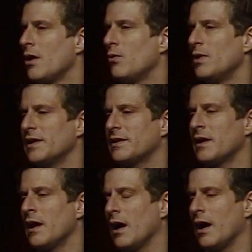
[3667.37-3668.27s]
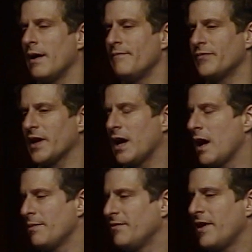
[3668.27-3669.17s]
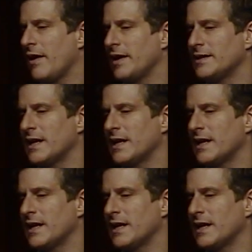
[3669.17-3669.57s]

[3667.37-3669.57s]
with um, common variants.